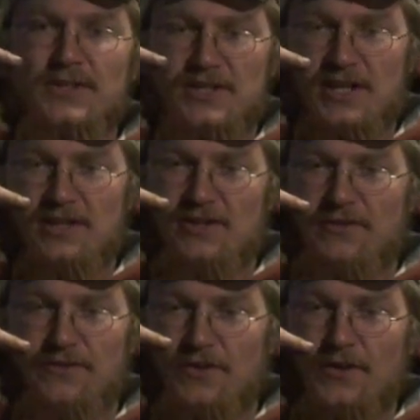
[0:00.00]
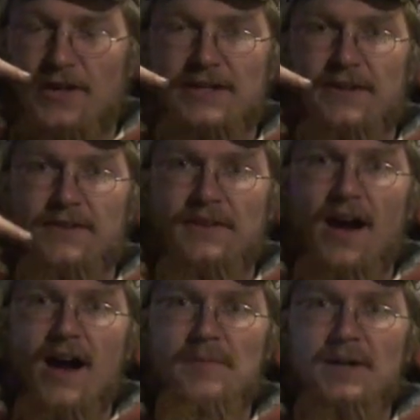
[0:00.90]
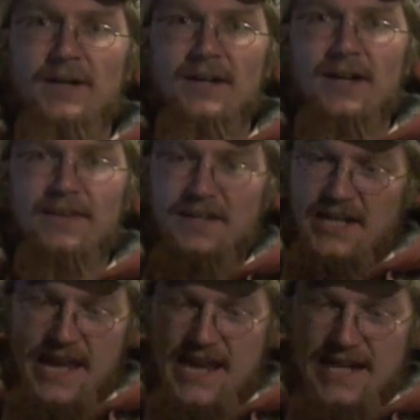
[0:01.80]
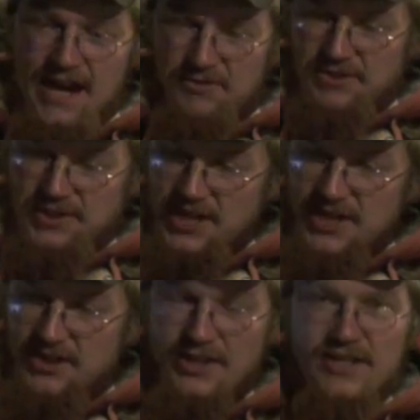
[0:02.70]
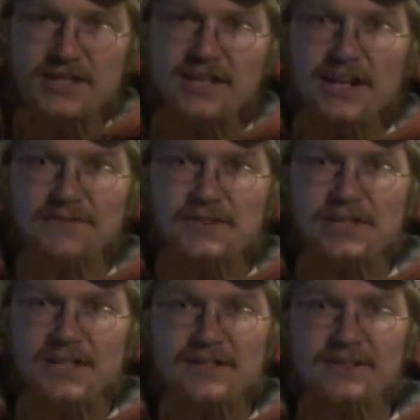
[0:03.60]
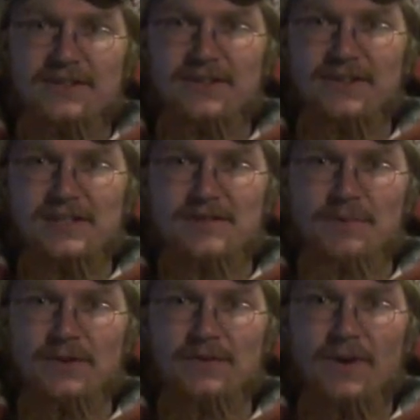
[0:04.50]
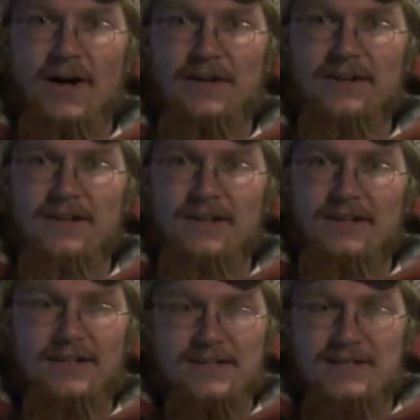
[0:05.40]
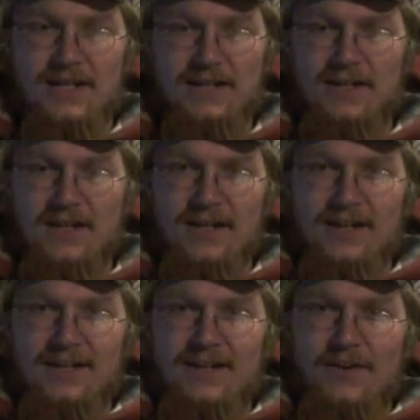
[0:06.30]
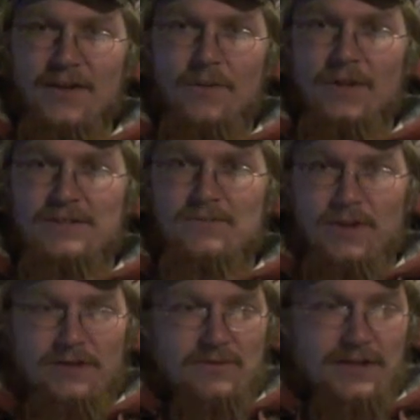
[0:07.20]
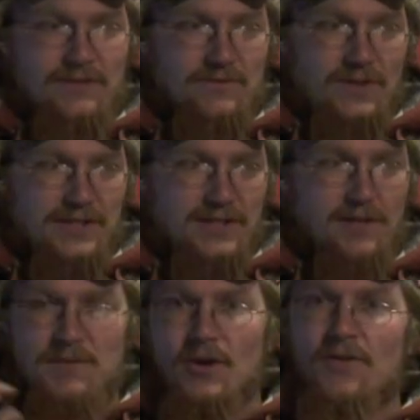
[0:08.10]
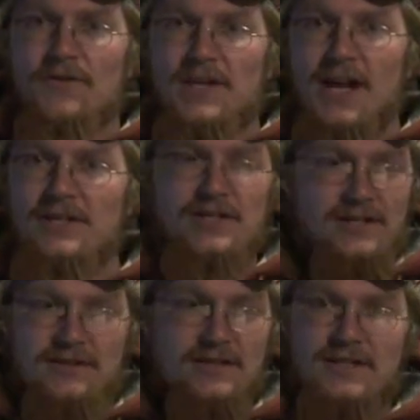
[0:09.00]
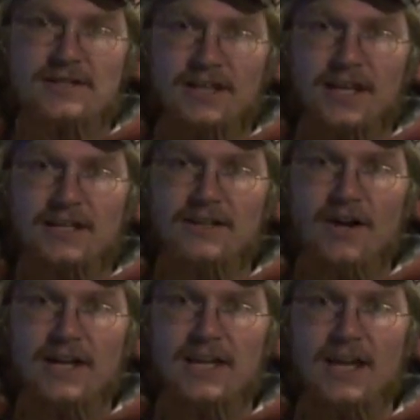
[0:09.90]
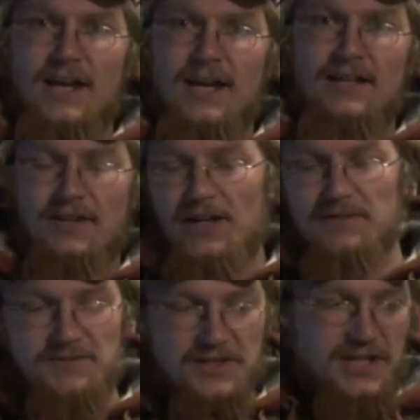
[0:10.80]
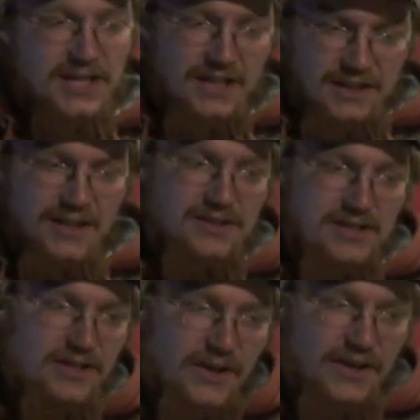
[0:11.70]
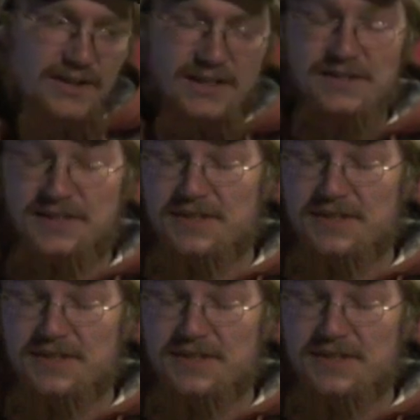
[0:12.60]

it's like you know, full right to the top. And then like eight hours later, because they never changed the dirty spoon water, and it's like. You know, and then what, what, what, what tipped me over the edge to just like, you know, I can't, you know, I'd see it and they'd stir it and I'd